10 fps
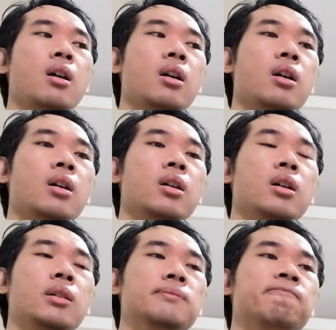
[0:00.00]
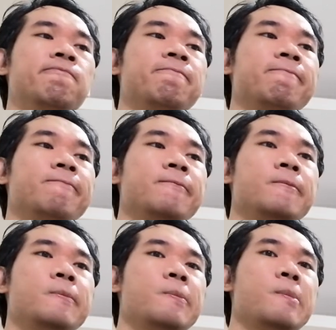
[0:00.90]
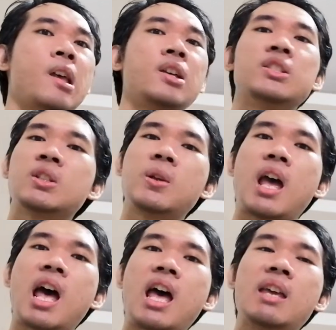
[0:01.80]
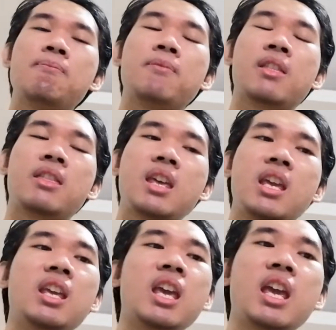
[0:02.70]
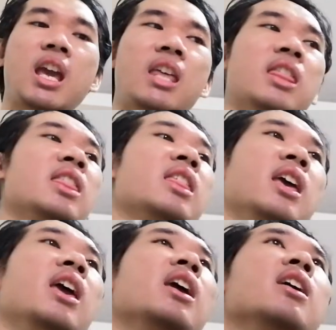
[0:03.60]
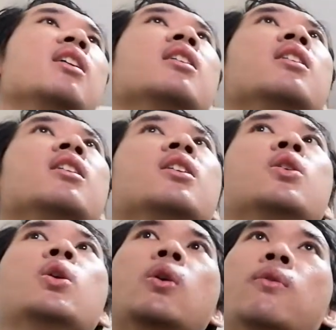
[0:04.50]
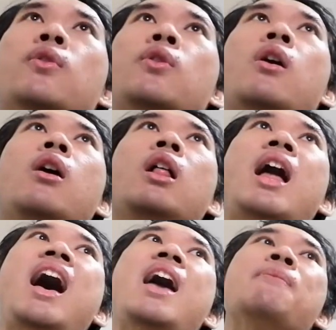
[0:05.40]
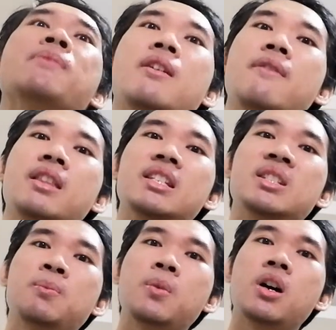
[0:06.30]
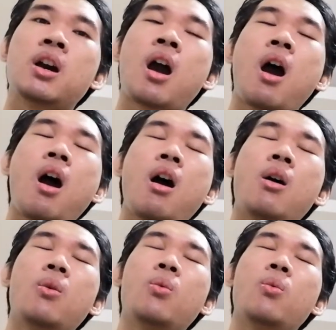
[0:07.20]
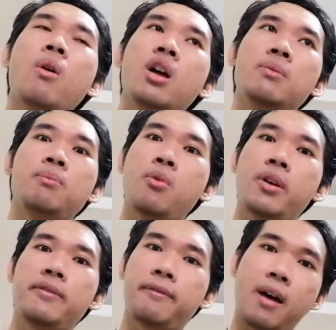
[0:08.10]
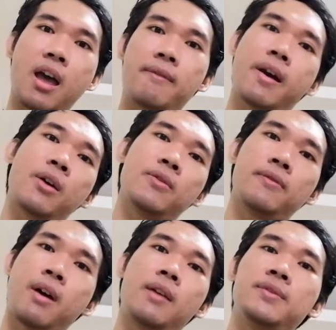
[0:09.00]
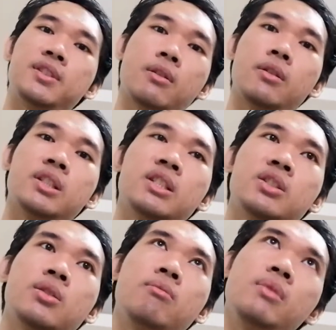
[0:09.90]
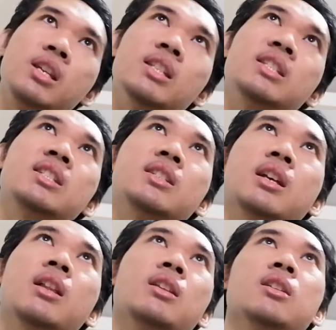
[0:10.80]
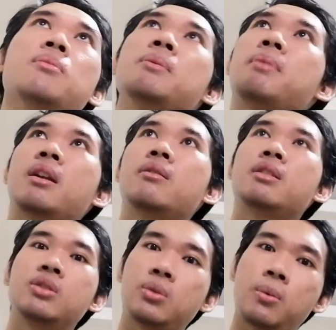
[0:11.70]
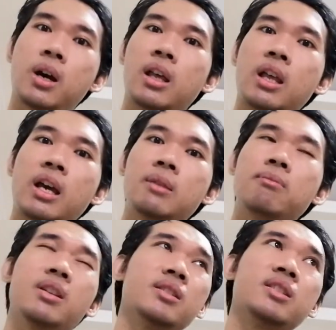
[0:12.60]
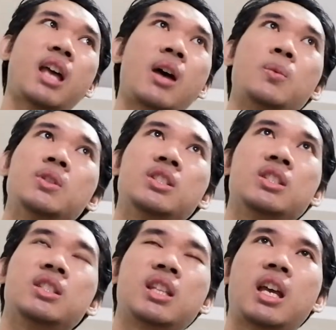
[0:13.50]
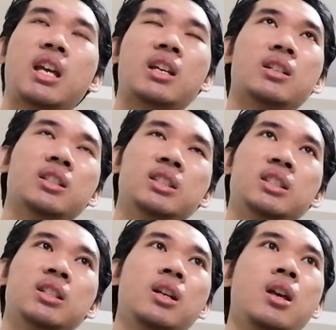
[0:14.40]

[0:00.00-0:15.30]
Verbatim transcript: Um, so yeah, I'm thinking. I think overall, I'm giving this book 1.5 out of 5 stars. To me, it's still a little bit better than Twilight because that was just like, uh,